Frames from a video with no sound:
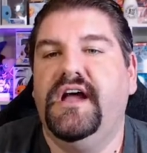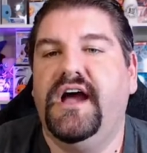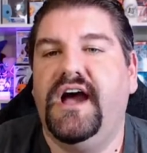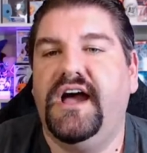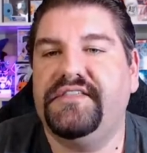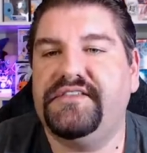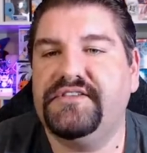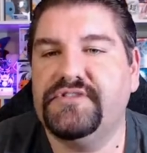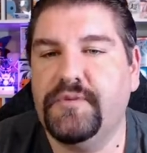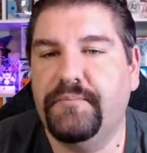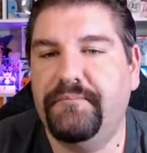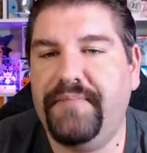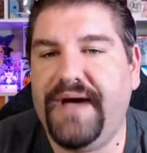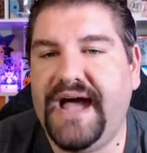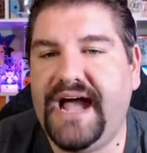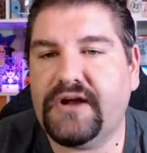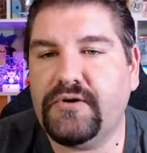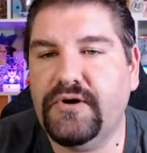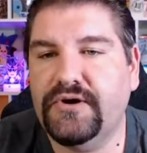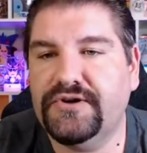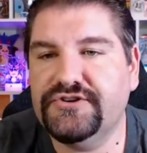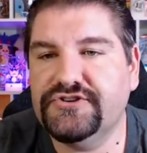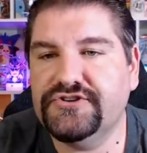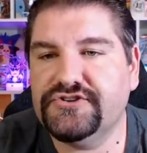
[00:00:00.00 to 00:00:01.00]
I think the
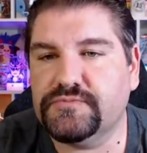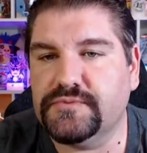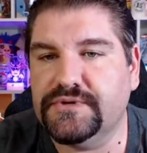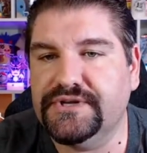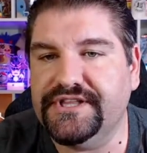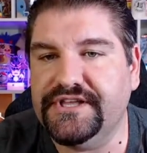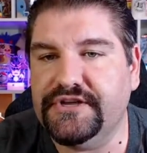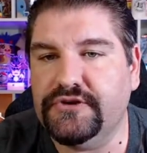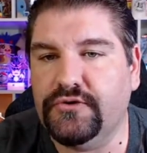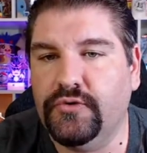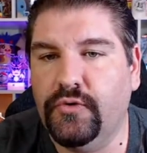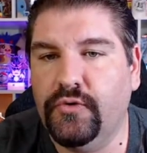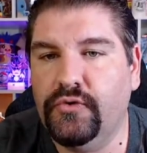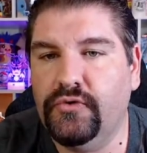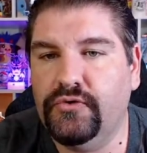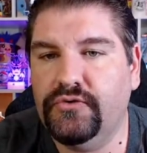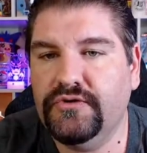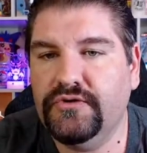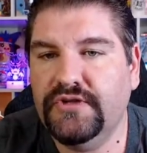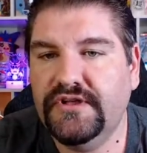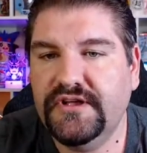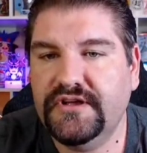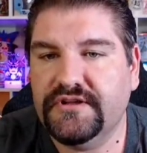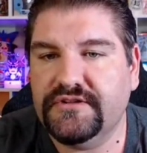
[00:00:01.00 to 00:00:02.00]
background is really
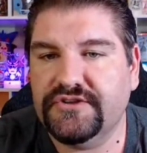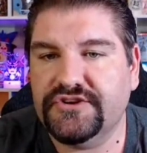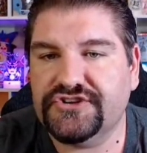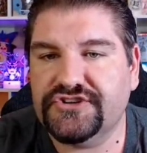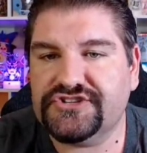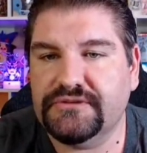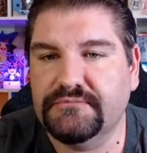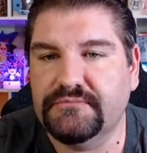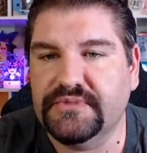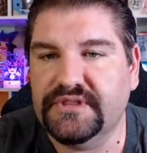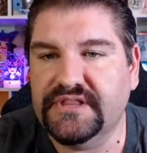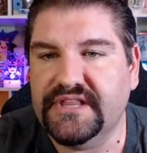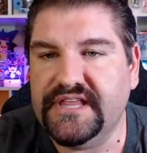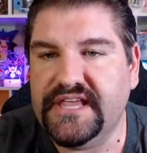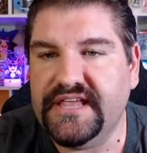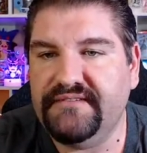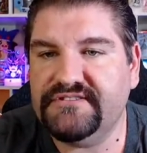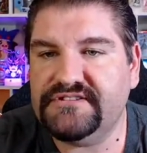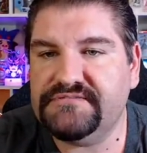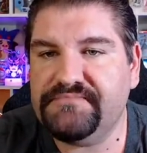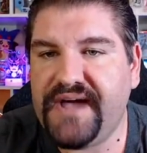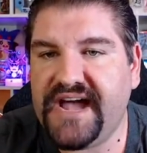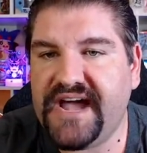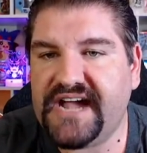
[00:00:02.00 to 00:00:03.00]
cool. There's some
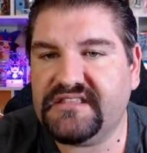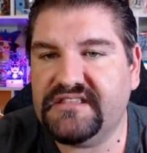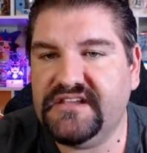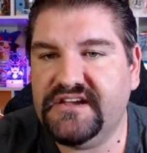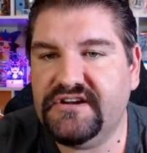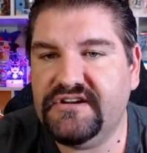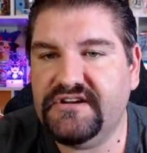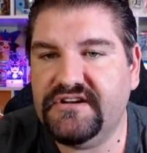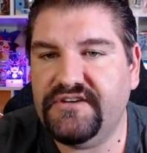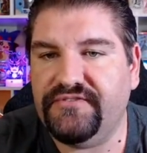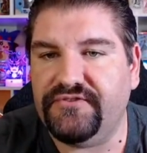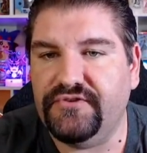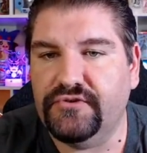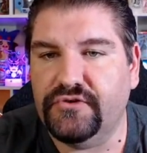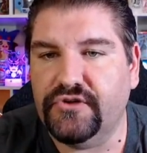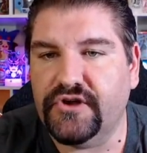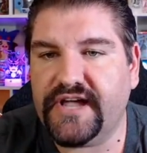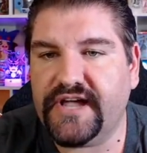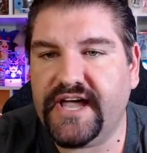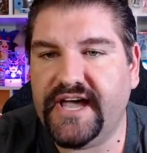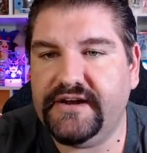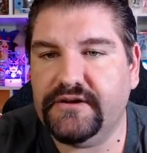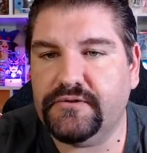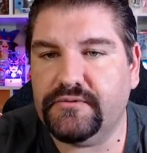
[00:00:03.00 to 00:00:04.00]
leaves back there. If you
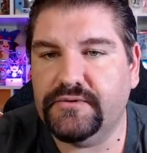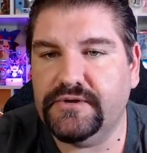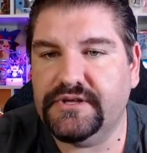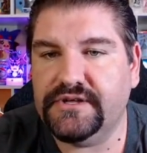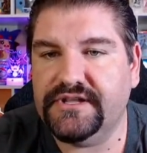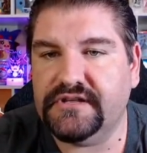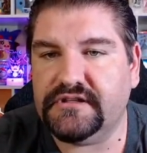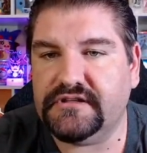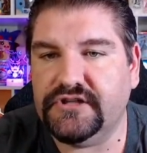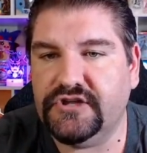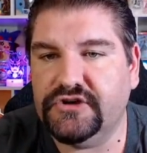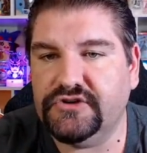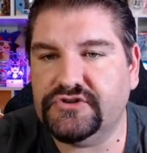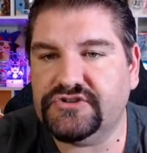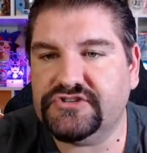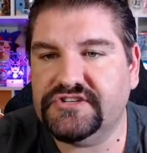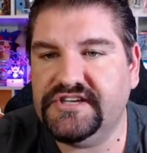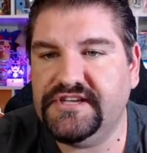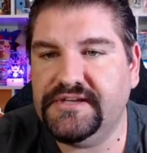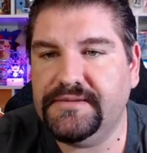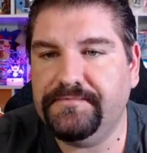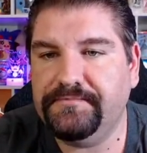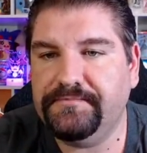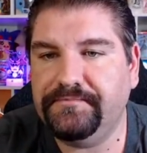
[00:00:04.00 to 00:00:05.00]
look at it really
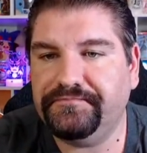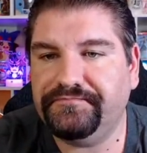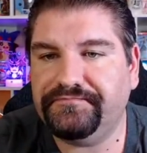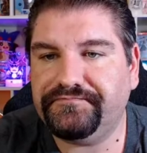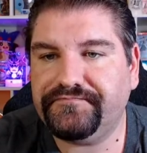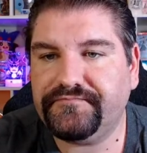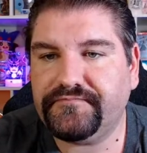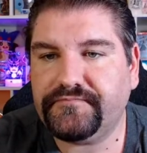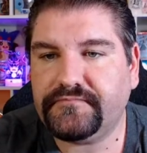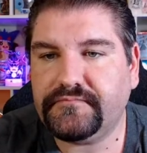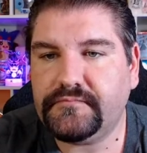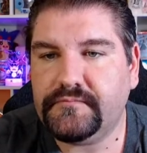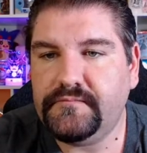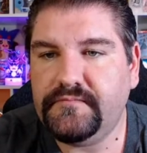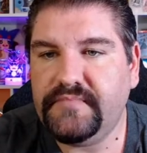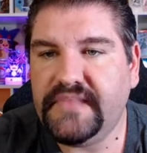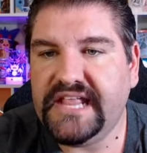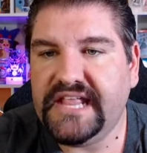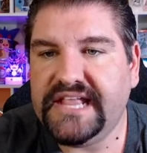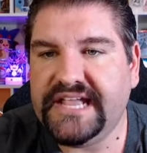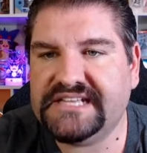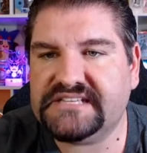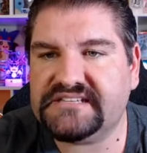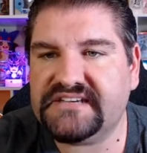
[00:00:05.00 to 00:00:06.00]
closely,
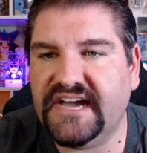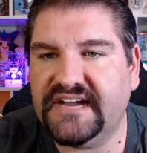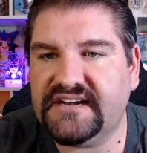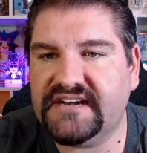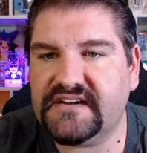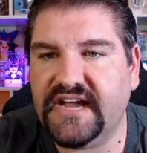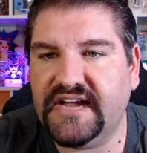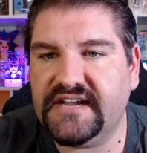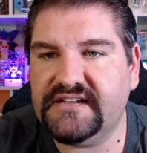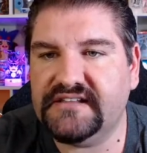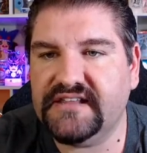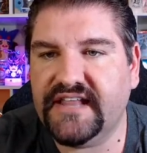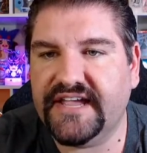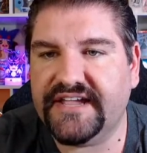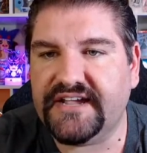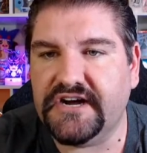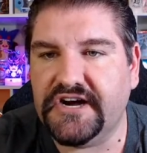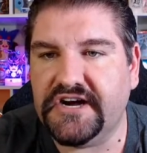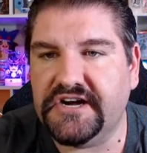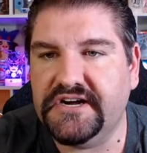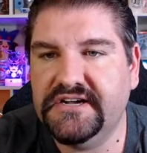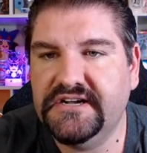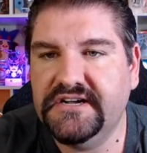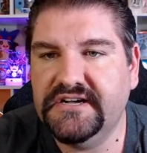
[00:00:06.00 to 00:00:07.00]
it's kind of got like
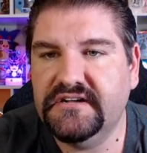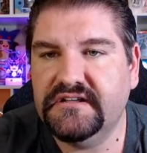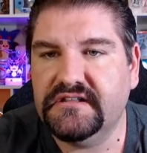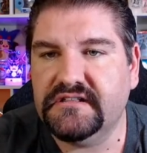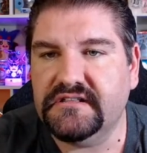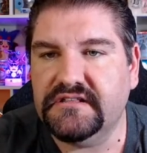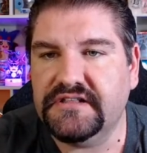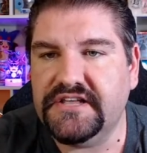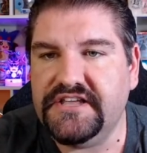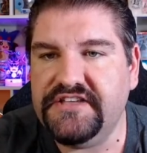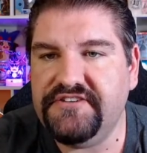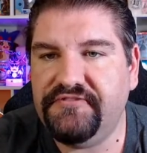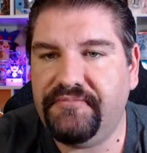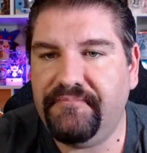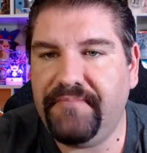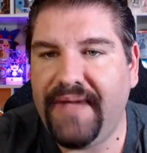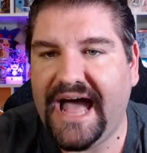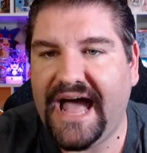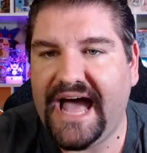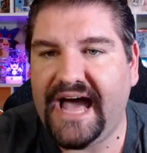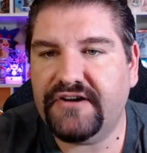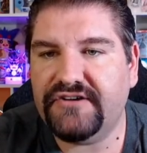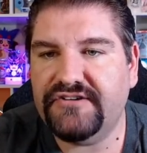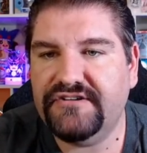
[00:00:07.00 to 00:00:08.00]
a leaf
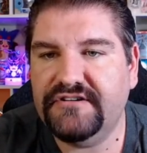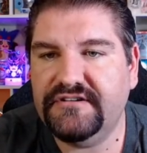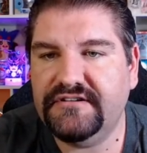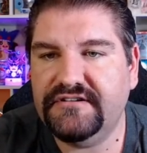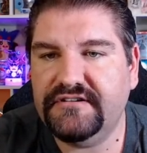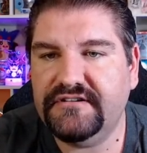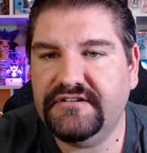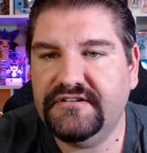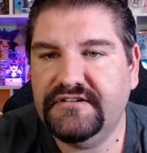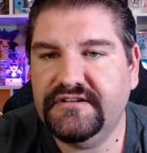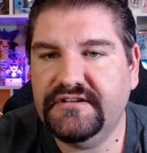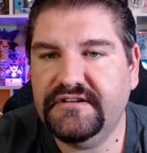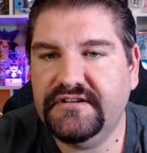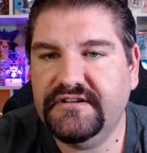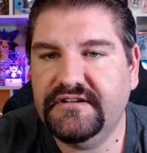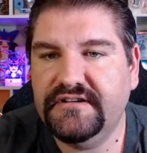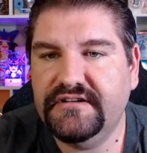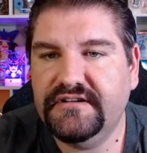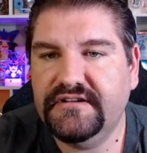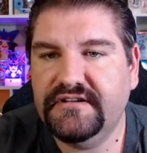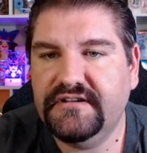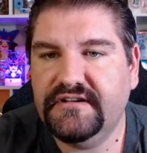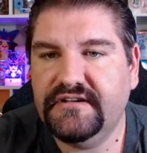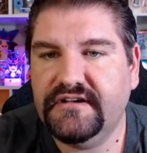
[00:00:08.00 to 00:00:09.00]
pattern
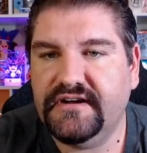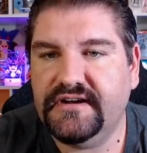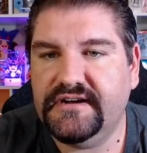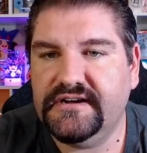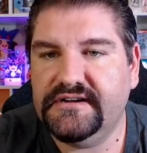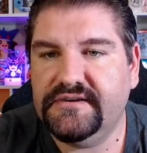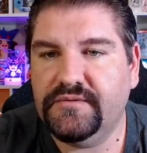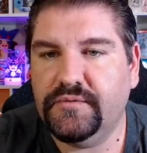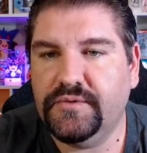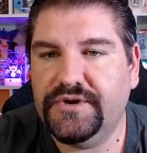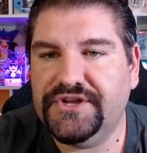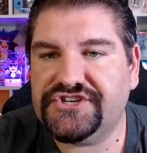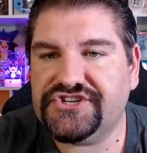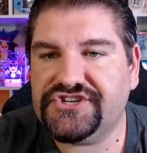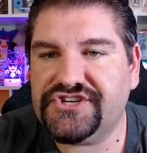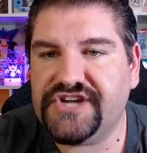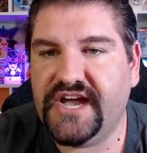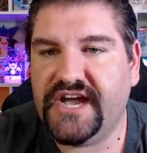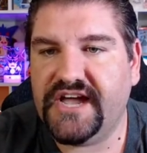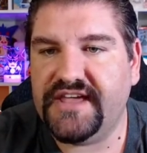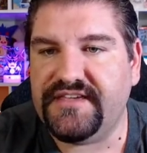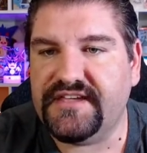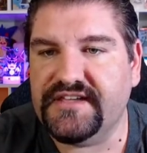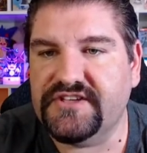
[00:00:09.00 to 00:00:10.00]
which
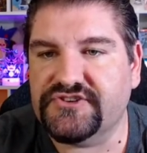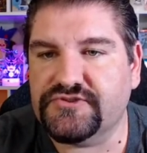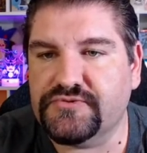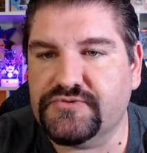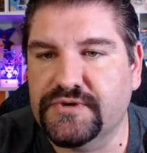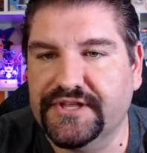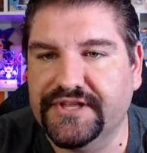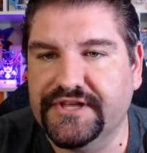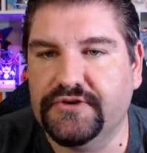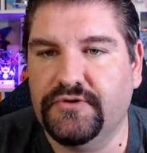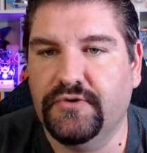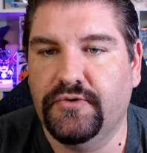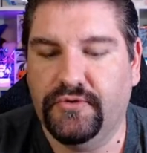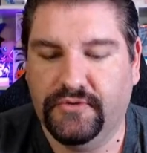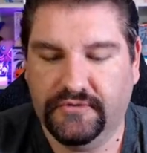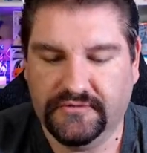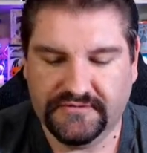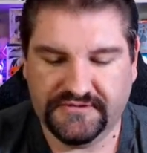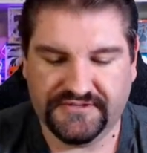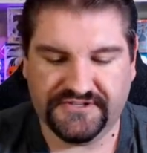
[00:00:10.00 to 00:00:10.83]
I think is really cool.